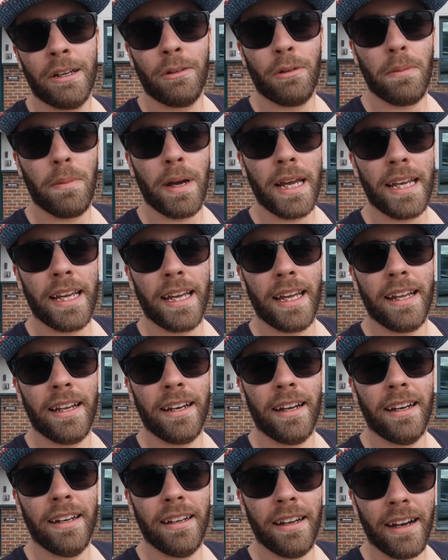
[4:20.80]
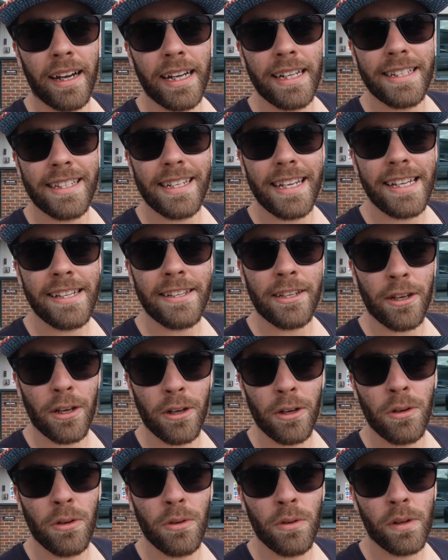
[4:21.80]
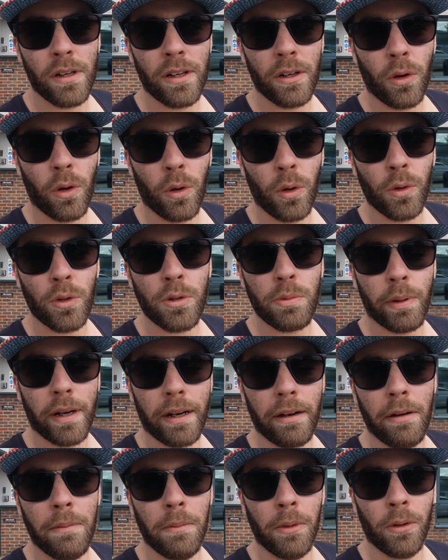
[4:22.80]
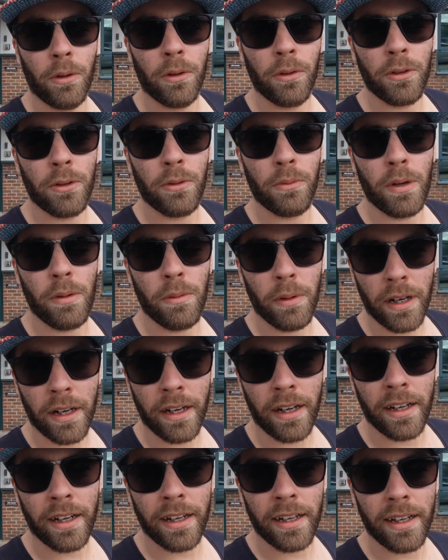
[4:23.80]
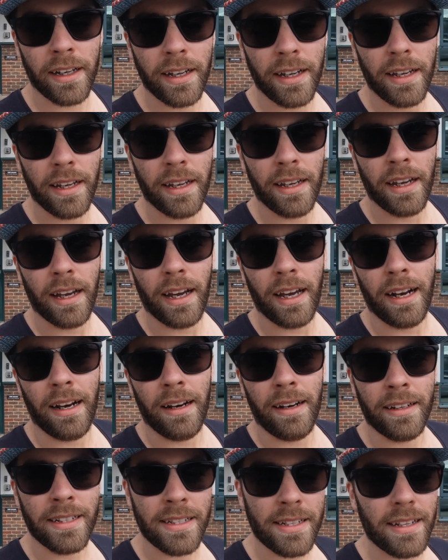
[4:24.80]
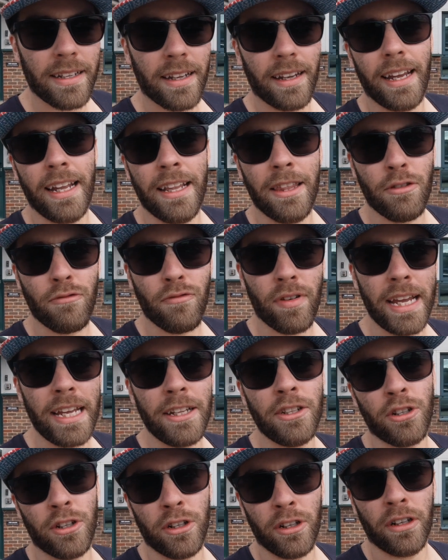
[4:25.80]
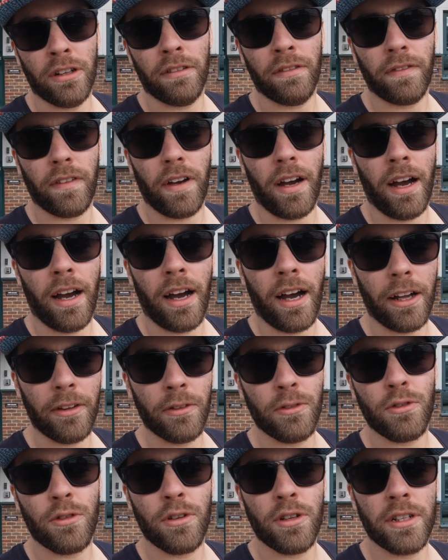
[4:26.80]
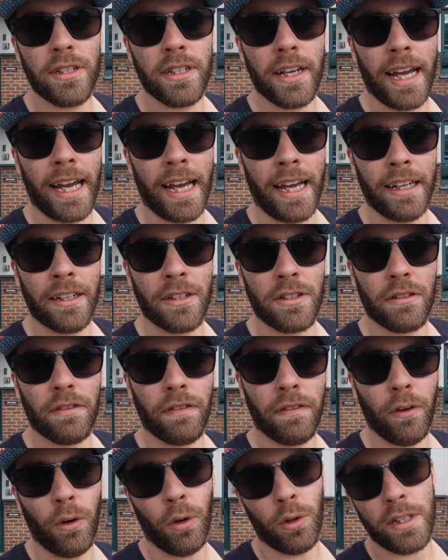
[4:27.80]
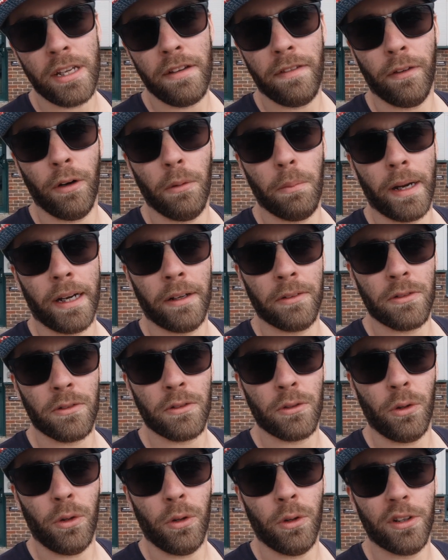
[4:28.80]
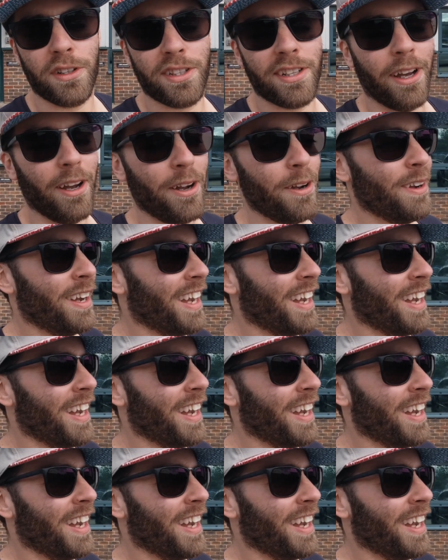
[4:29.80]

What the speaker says: we're making 92 horsepower more than we were, and in the region of 140 foot-pounds of torque, so